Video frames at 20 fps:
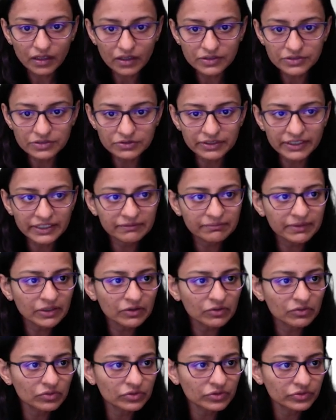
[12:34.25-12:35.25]
So let me
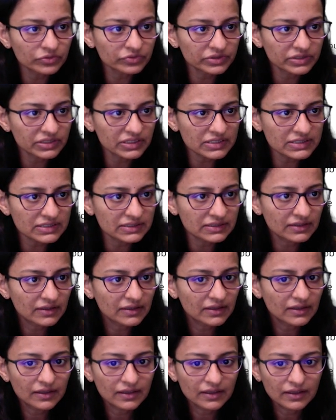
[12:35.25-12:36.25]
go to this,
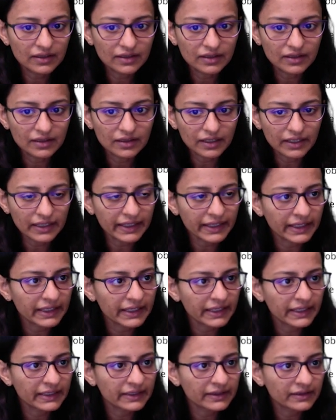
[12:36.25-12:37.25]

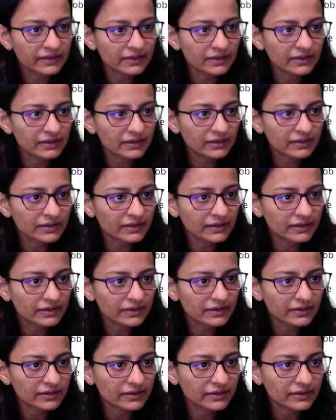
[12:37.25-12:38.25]
and
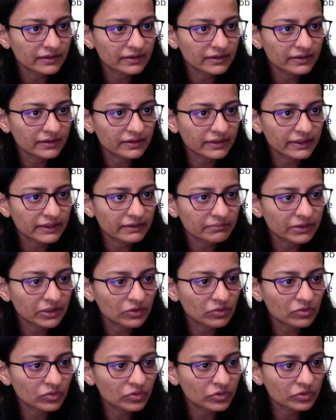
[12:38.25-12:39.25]
let me
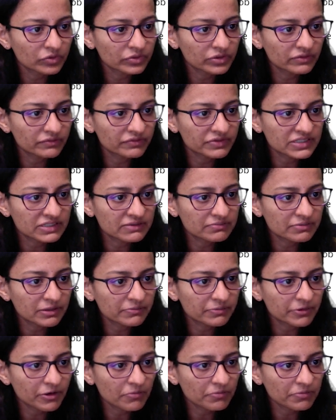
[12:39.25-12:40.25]
go to the visible
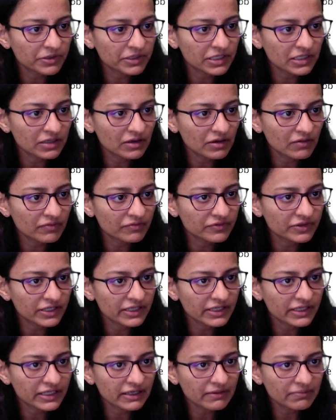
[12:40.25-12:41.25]
property of
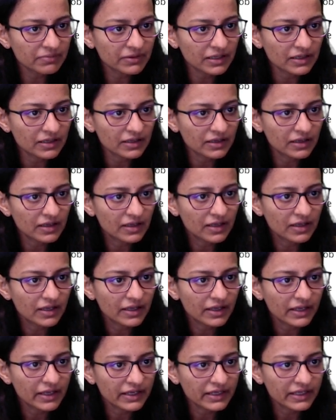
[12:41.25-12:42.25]
that label,
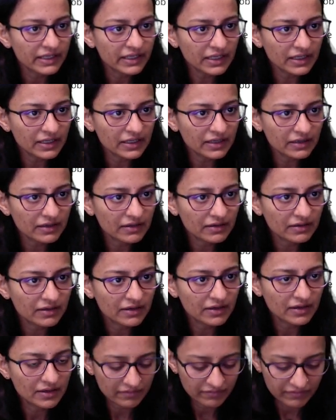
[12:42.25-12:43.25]
and here
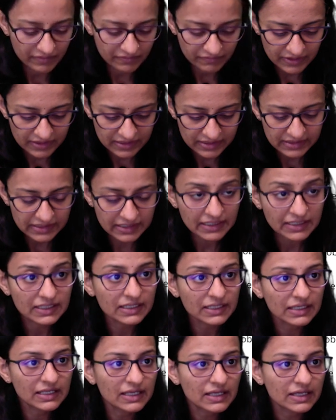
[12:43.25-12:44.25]
we will see
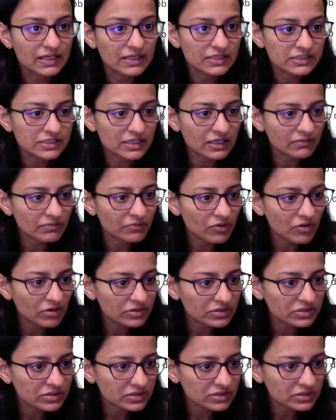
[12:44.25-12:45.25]

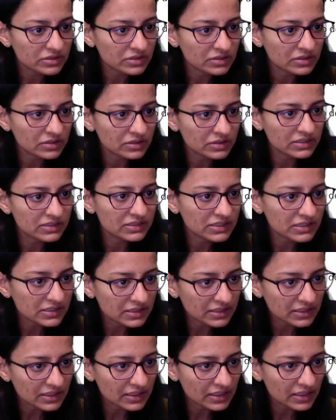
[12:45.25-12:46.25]
checkbox,
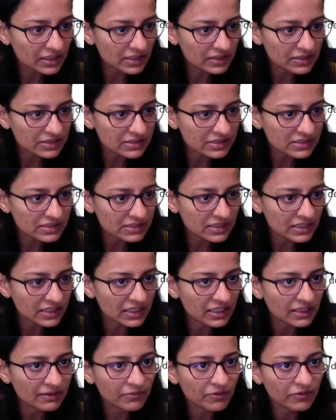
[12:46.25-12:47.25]
this is the
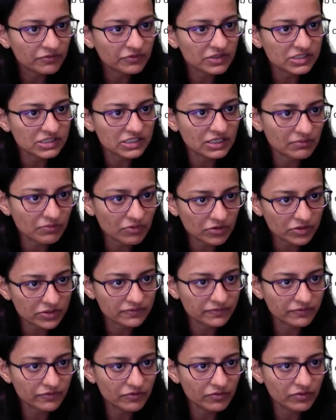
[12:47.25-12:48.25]
name of the
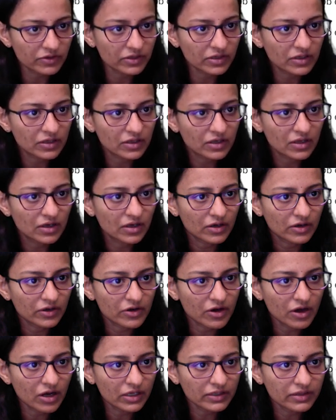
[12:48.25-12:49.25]
checkbox 4
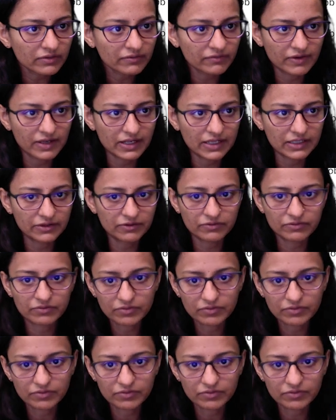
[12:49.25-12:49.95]
dot value.